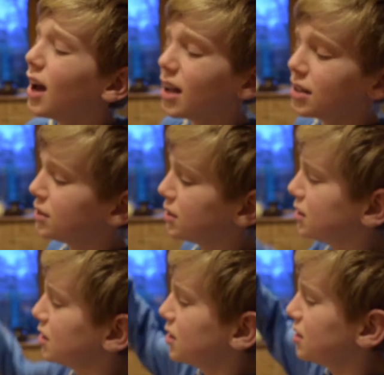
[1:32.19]
and
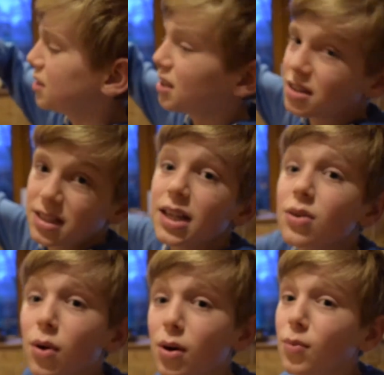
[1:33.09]
it's going to take
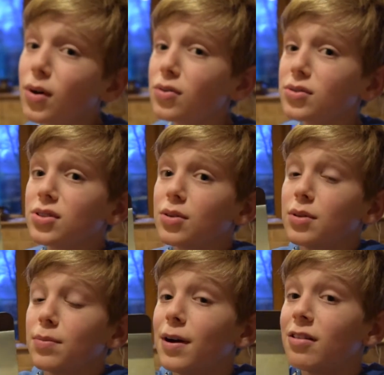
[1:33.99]
quite a while, so
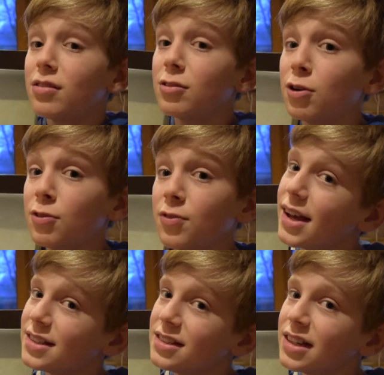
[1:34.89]
with the power of
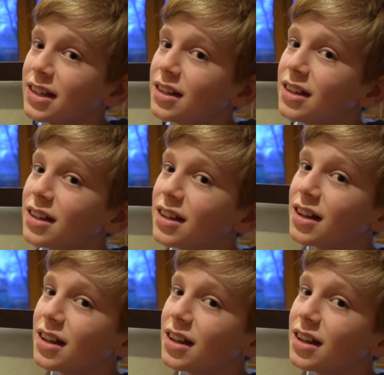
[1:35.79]
editing,